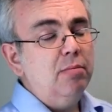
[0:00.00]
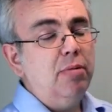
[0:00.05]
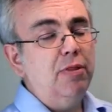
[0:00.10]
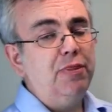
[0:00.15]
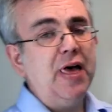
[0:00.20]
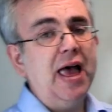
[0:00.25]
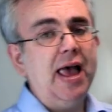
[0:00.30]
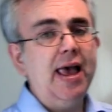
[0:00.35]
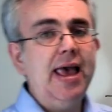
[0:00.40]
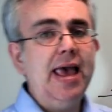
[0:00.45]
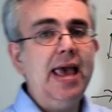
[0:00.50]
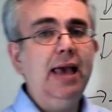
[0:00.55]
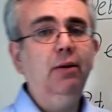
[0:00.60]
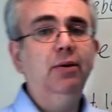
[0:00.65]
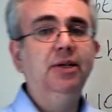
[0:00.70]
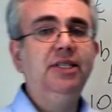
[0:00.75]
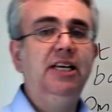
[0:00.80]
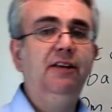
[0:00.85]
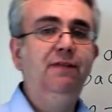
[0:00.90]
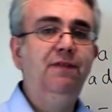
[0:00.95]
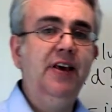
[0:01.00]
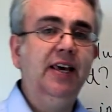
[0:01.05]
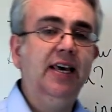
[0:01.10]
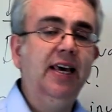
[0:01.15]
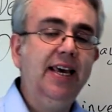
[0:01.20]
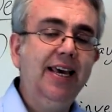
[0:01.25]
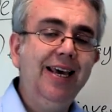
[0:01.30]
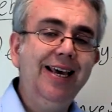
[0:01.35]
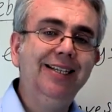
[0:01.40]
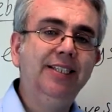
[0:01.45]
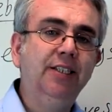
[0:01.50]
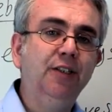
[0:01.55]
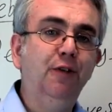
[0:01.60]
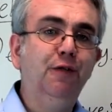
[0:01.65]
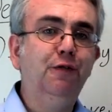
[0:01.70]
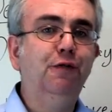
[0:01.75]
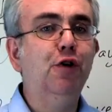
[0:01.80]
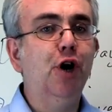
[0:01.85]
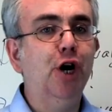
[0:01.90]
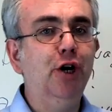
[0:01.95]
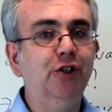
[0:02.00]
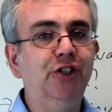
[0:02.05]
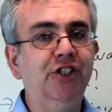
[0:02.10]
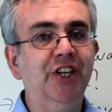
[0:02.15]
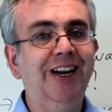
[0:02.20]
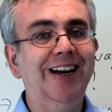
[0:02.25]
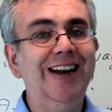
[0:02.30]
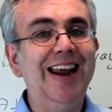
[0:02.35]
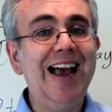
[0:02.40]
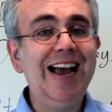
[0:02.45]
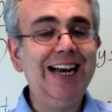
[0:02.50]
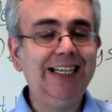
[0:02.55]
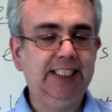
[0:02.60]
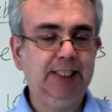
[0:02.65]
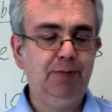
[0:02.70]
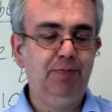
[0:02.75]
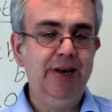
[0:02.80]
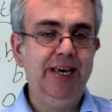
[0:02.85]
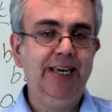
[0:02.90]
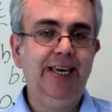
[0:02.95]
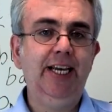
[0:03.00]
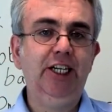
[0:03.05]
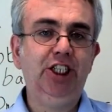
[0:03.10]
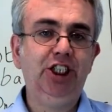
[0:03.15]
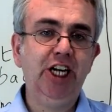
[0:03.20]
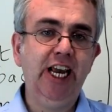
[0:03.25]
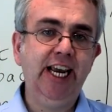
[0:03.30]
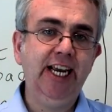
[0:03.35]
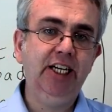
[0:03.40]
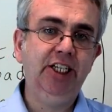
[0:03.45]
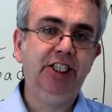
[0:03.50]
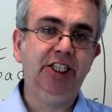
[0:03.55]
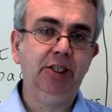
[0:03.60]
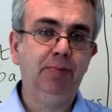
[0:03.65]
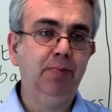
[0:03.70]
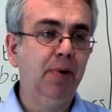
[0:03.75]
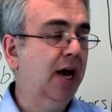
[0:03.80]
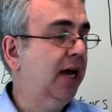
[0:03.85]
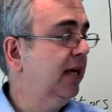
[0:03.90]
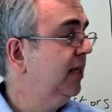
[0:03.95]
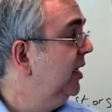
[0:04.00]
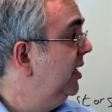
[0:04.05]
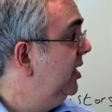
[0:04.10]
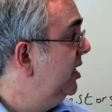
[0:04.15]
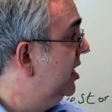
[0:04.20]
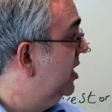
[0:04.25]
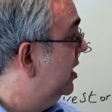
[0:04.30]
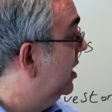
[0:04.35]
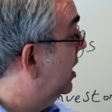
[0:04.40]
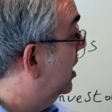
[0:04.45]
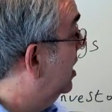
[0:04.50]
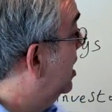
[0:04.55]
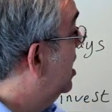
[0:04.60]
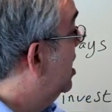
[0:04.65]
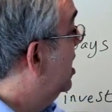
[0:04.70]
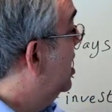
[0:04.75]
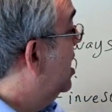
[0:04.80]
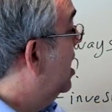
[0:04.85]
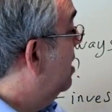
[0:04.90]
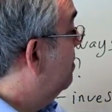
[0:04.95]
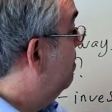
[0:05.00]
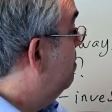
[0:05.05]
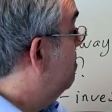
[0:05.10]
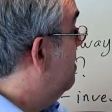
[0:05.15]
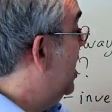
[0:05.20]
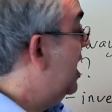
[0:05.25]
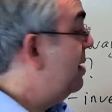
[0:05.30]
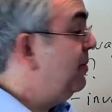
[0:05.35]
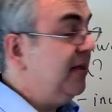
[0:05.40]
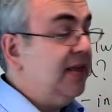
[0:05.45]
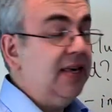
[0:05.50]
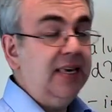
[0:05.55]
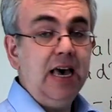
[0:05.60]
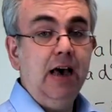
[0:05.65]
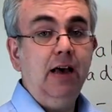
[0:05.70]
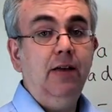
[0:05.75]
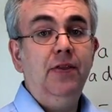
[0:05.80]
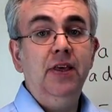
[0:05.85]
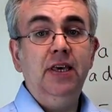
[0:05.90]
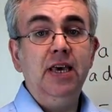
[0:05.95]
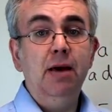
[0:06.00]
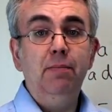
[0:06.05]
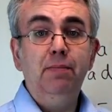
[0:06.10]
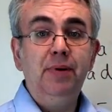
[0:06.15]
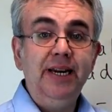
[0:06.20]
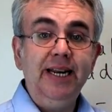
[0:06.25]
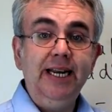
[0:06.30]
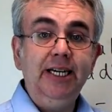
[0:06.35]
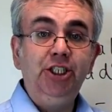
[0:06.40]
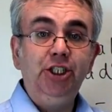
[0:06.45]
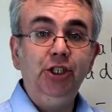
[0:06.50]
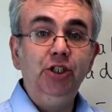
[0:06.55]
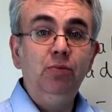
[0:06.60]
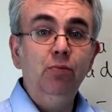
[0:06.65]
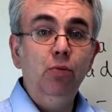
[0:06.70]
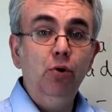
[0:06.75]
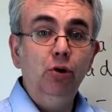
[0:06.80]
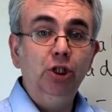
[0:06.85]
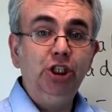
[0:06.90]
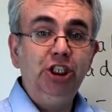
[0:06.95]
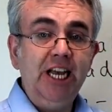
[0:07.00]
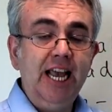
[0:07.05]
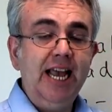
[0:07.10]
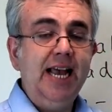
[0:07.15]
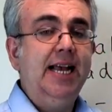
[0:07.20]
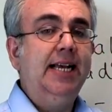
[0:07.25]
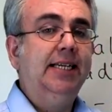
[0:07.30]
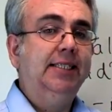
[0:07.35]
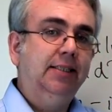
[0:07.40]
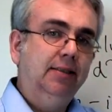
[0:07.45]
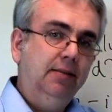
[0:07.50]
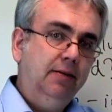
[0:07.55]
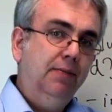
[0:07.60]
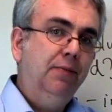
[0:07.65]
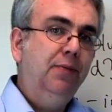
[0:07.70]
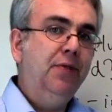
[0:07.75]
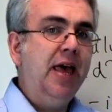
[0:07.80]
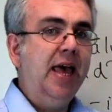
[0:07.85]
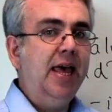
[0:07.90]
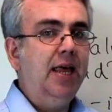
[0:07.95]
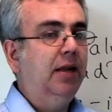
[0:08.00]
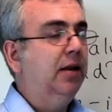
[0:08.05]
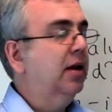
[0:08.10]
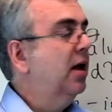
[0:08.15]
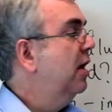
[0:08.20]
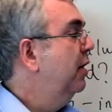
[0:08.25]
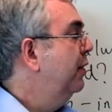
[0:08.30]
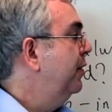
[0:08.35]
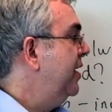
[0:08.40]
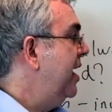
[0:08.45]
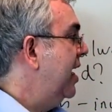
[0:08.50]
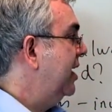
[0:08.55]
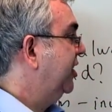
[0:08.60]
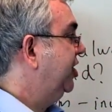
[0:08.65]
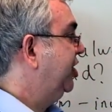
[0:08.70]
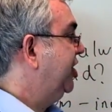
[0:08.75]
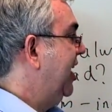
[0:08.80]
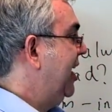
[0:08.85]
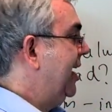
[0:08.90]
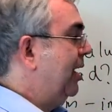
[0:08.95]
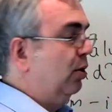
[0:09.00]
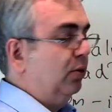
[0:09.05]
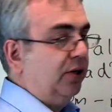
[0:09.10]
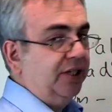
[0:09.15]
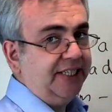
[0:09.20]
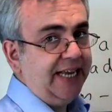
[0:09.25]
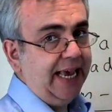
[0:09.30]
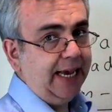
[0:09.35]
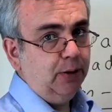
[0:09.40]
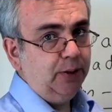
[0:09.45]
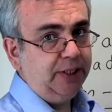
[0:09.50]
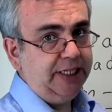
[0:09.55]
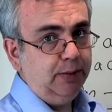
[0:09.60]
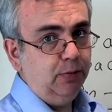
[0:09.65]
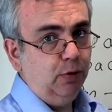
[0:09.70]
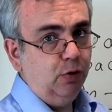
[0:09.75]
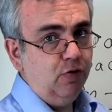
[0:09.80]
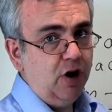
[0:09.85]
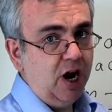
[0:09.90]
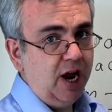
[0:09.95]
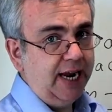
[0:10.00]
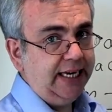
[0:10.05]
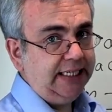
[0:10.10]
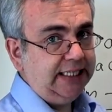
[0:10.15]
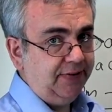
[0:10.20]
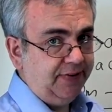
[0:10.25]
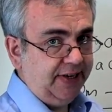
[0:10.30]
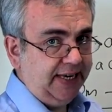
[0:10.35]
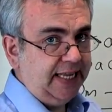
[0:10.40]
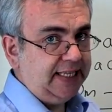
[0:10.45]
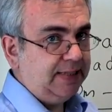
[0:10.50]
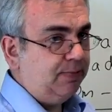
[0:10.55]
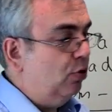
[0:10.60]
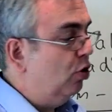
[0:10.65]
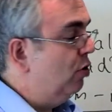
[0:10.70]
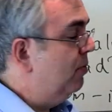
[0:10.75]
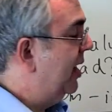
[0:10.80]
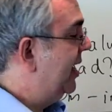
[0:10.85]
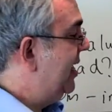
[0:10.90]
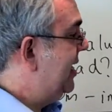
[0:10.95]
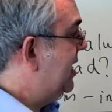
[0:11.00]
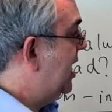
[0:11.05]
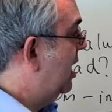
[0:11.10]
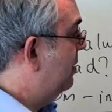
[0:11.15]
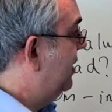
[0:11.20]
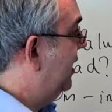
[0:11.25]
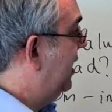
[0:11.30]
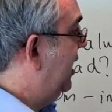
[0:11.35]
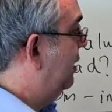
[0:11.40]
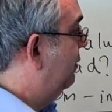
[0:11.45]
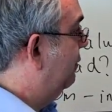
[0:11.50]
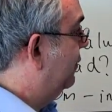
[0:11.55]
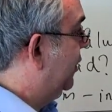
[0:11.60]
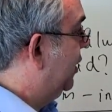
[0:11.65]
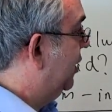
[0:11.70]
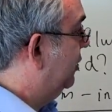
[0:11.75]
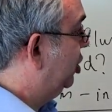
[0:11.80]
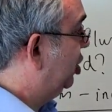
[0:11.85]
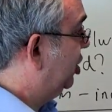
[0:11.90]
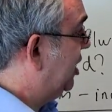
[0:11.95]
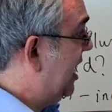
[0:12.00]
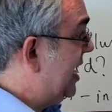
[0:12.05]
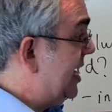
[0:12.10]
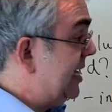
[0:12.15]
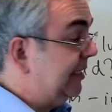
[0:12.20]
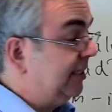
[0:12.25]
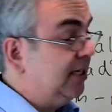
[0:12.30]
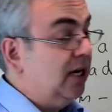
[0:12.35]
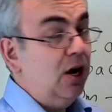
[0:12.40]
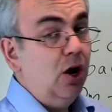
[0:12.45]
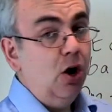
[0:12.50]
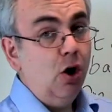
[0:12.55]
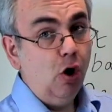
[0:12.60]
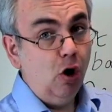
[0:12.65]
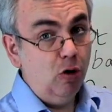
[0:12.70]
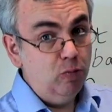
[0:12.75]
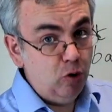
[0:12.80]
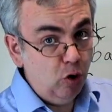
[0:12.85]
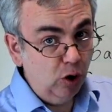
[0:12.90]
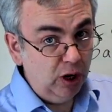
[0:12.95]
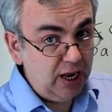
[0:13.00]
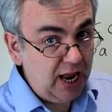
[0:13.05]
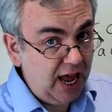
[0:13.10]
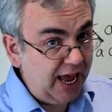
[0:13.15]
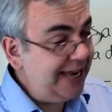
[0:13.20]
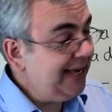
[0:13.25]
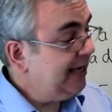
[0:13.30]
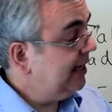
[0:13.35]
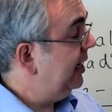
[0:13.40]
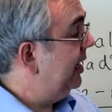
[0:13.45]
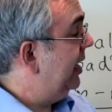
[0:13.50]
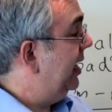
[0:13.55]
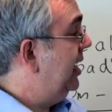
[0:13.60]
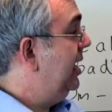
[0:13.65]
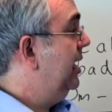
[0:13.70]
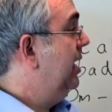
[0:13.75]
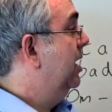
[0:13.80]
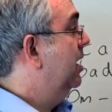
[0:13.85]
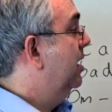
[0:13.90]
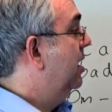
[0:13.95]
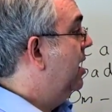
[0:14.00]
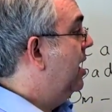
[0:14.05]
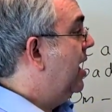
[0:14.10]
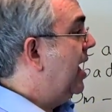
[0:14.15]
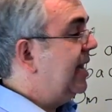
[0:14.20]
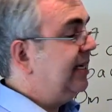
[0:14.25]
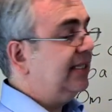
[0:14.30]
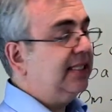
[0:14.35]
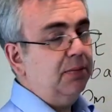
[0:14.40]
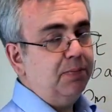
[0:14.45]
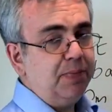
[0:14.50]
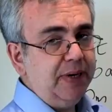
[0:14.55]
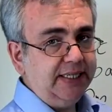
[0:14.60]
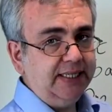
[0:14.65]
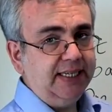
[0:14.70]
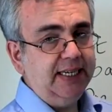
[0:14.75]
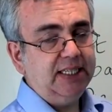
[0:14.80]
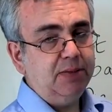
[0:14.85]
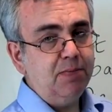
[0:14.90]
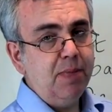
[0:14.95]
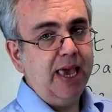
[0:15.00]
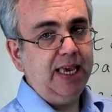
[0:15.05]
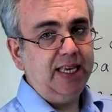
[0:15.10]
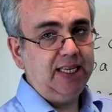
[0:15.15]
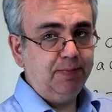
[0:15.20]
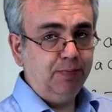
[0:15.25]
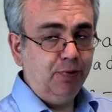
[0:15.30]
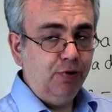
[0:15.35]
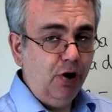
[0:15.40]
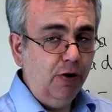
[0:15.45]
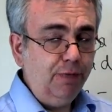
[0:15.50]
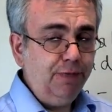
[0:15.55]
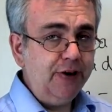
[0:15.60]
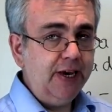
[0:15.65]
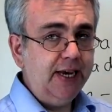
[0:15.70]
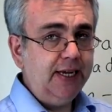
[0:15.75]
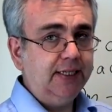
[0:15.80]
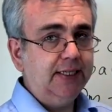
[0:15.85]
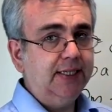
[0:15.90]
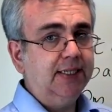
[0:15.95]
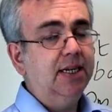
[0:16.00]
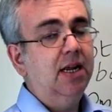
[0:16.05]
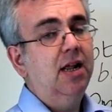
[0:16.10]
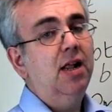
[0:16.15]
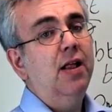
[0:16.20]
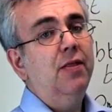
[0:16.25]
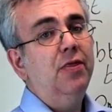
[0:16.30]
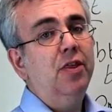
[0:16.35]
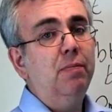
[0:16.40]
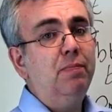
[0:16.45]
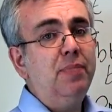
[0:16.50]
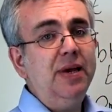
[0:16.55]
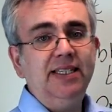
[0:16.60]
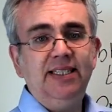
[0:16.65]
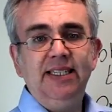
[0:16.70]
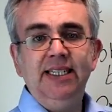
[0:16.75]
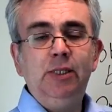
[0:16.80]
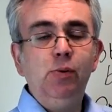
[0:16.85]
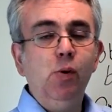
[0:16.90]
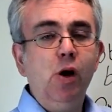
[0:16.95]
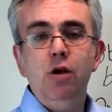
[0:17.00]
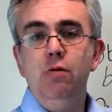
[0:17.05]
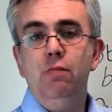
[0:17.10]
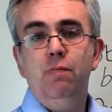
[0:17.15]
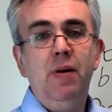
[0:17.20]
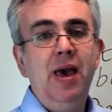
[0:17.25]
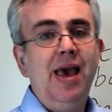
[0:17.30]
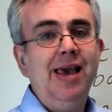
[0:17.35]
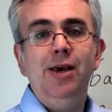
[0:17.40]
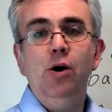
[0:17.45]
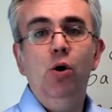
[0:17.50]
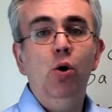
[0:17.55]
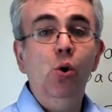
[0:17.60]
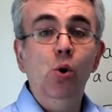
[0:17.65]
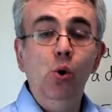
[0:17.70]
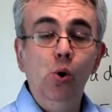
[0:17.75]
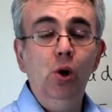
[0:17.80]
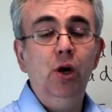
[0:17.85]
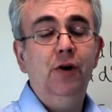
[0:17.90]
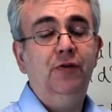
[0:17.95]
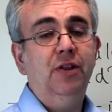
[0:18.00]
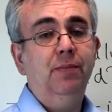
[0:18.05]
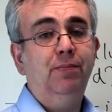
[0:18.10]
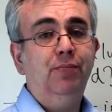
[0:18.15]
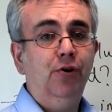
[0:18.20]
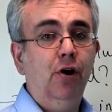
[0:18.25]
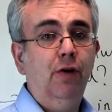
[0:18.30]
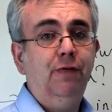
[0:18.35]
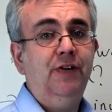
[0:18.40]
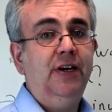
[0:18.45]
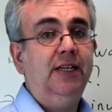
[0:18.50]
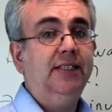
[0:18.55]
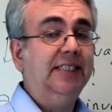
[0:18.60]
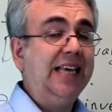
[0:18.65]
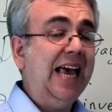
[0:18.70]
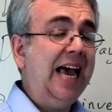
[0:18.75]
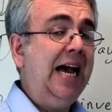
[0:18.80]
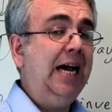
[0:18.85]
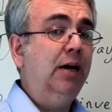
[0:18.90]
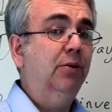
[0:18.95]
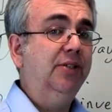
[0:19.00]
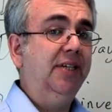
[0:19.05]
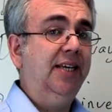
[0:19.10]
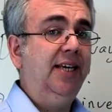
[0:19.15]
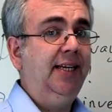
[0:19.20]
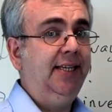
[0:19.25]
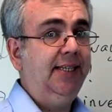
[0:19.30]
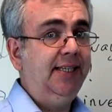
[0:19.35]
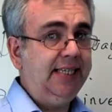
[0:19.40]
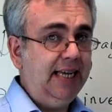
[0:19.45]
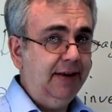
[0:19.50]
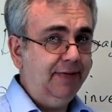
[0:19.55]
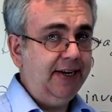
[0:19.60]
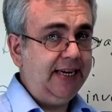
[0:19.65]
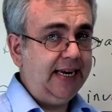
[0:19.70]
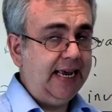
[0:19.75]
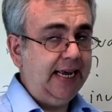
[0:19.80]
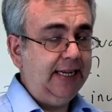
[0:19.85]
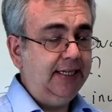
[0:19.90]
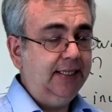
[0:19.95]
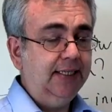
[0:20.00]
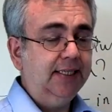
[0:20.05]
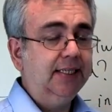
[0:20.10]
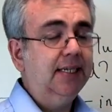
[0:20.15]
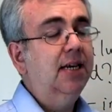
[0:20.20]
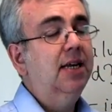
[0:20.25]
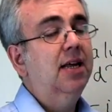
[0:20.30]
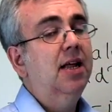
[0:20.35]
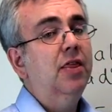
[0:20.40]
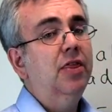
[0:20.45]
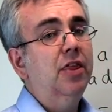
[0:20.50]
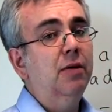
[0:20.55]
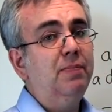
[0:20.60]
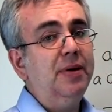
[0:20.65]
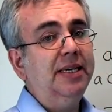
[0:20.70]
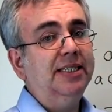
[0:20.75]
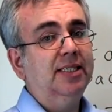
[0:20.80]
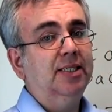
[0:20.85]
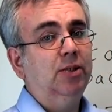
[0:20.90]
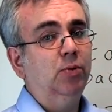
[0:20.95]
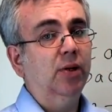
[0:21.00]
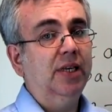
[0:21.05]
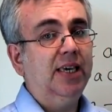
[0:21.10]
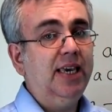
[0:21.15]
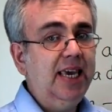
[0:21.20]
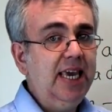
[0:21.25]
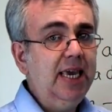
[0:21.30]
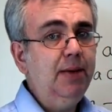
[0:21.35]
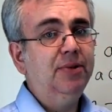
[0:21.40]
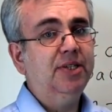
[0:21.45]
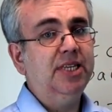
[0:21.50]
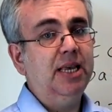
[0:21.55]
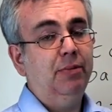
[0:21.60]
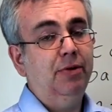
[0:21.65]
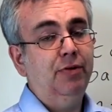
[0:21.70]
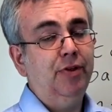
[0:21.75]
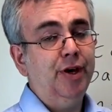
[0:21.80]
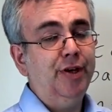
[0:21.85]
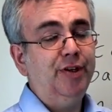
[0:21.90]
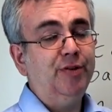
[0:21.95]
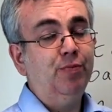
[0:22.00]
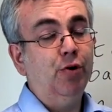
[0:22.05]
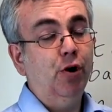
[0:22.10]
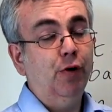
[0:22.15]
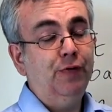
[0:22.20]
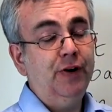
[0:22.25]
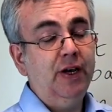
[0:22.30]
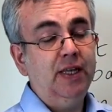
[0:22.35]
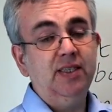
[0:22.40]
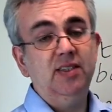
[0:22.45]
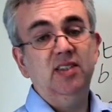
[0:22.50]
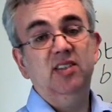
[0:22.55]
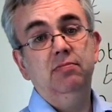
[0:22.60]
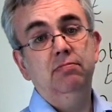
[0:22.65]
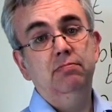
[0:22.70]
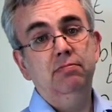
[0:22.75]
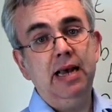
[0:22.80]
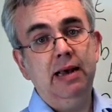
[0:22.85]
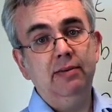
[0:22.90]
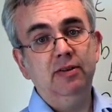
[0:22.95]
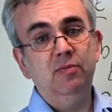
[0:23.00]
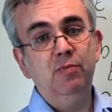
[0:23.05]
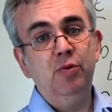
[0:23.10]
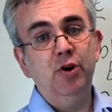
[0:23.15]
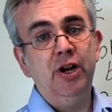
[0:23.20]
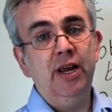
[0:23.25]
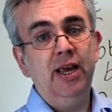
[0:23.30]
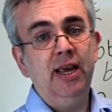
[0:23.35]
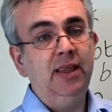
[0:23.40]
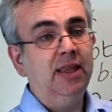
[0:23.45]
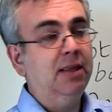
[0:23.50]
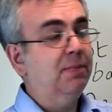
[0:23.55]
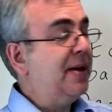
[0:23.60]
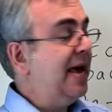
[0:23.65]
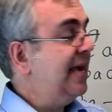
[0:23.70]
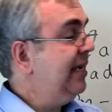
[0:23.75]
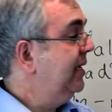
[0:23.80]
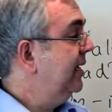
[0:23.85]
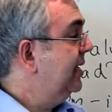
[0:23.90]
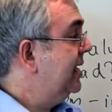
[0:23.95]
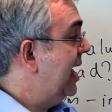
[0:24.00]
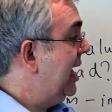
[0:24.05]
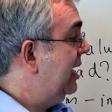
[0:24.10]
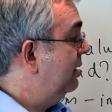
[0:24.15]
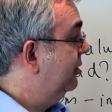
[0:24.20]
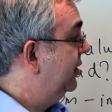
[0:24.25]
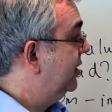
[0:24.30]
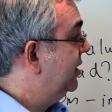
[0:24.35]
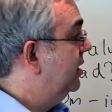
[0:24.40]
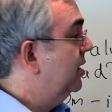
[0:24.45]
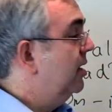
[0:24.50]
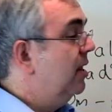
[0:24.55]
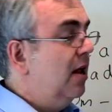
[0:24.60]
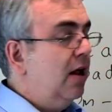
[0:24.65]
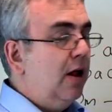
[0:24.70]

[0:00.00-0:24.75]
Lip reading: But that equity figure isn't frozen in aspic. It changes by the year. Maybe the company issues more shares, then the shareholders' equity will rise if it gets more money coming in for those shares. Or more likely, as the business makes profits, the business won't pay all of the profits out in dividends. The business will keep some of those profits, perhaps put it in the bank account.